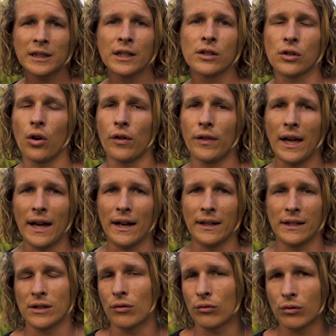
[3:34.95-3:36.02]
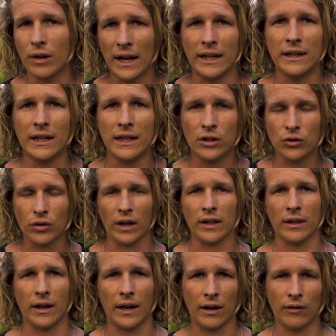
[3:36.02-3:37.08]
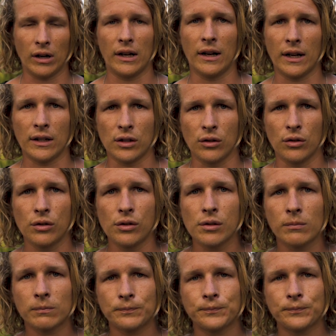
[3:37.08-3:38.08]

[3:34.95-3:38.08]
So that is a really neat trick that I really like to use.